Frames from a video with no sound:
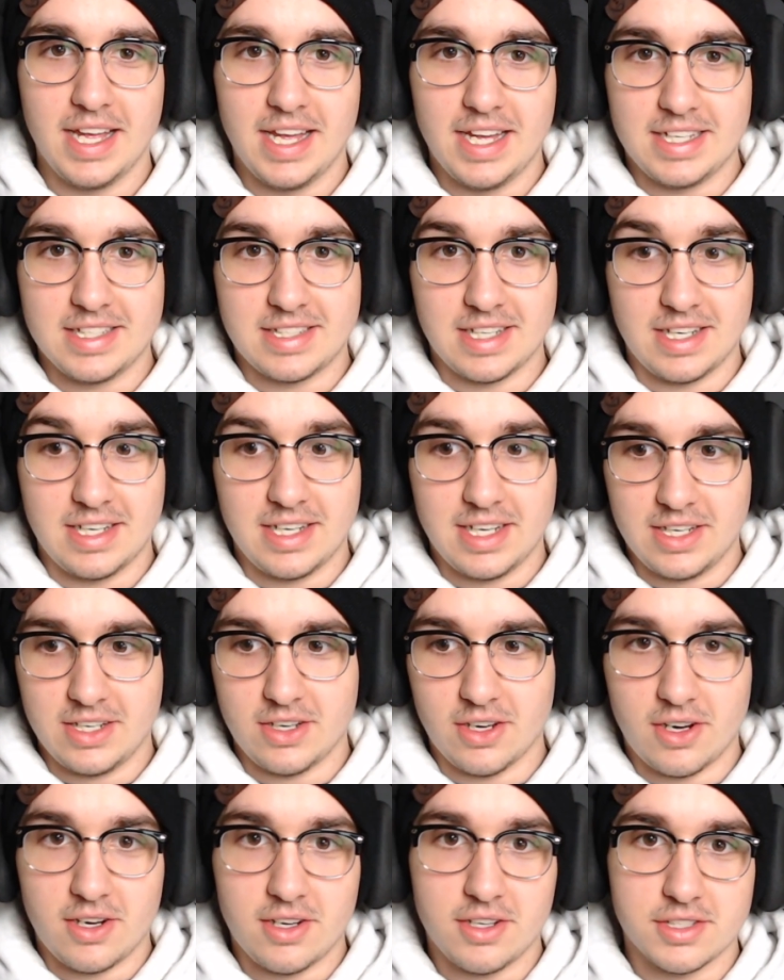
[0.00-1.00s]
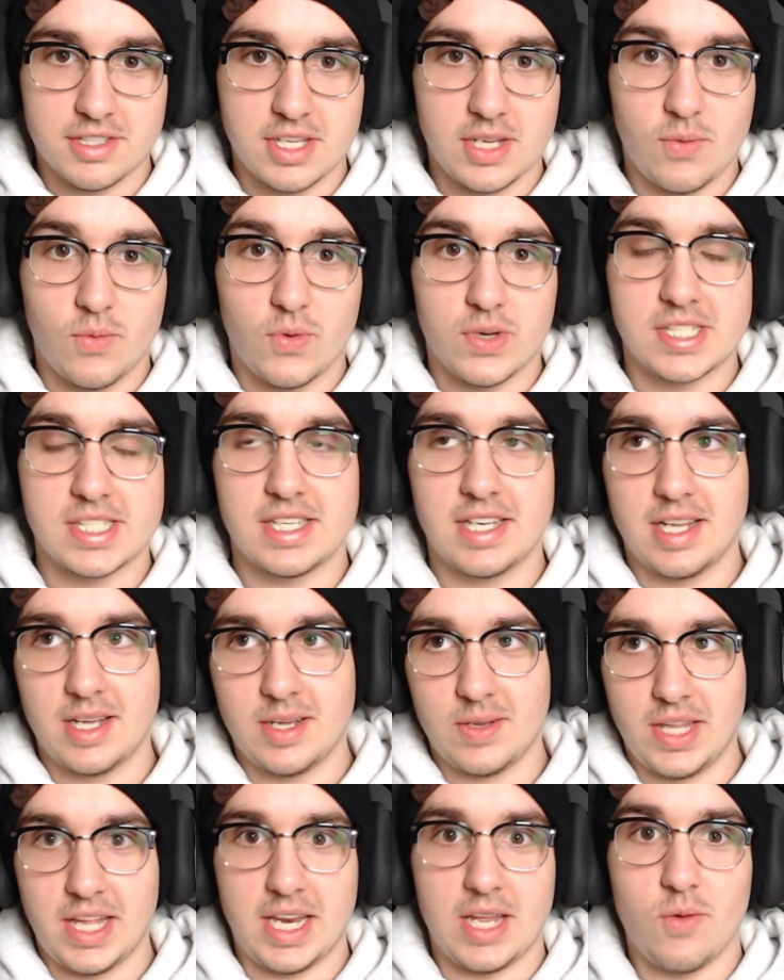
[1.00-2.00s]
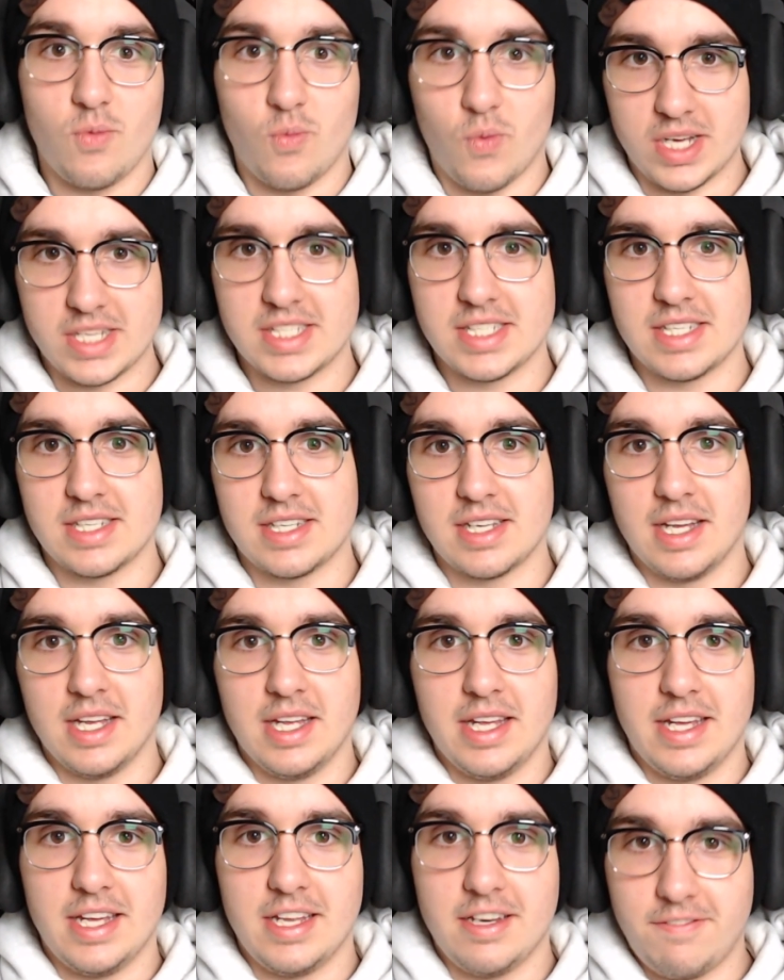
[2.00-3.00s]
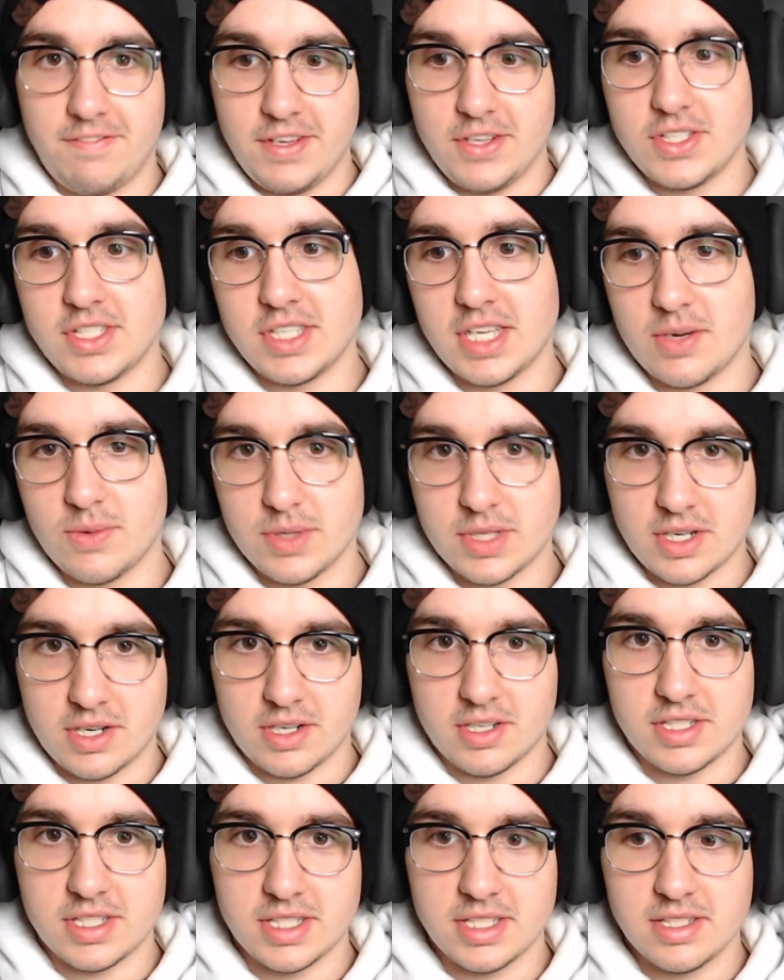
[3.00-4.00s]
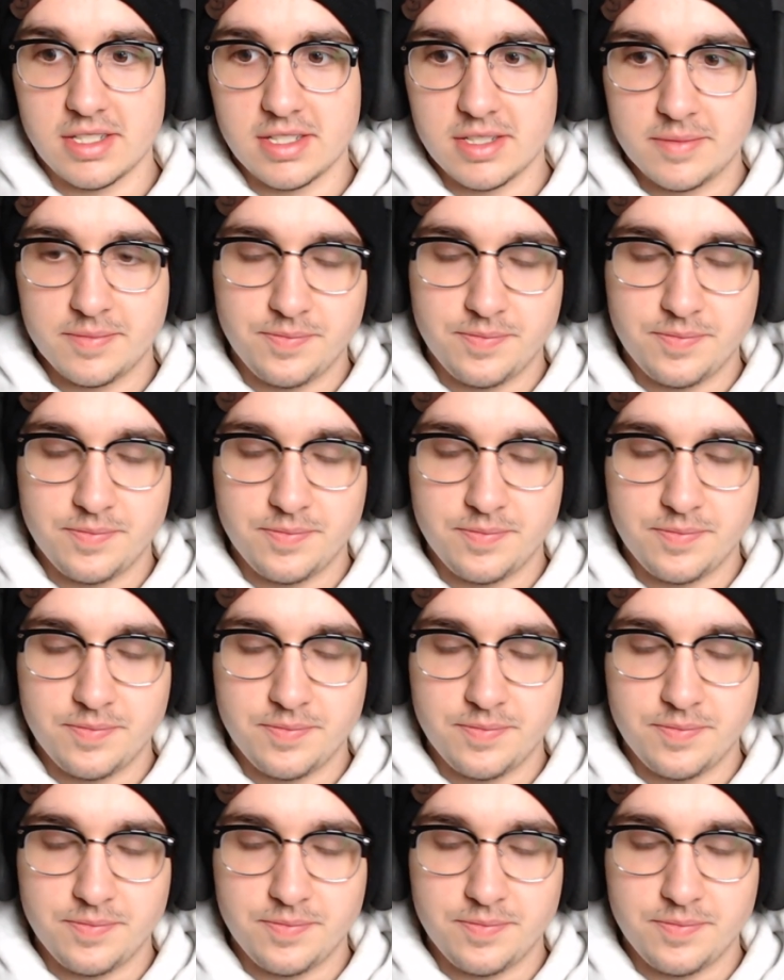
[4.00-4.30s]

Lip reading: knit dolls, he wasn't infusing it with curses.